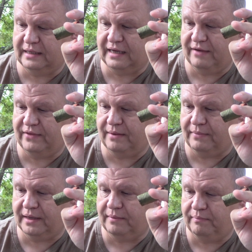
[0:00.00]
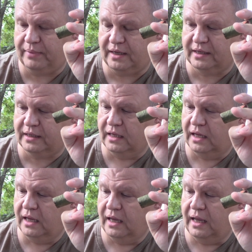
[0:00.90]
to have that in my pocket.
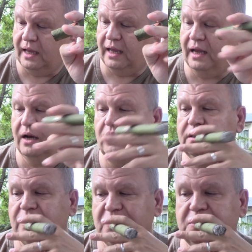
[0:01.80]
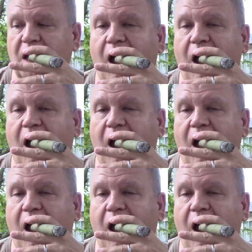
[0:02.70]
And look at this.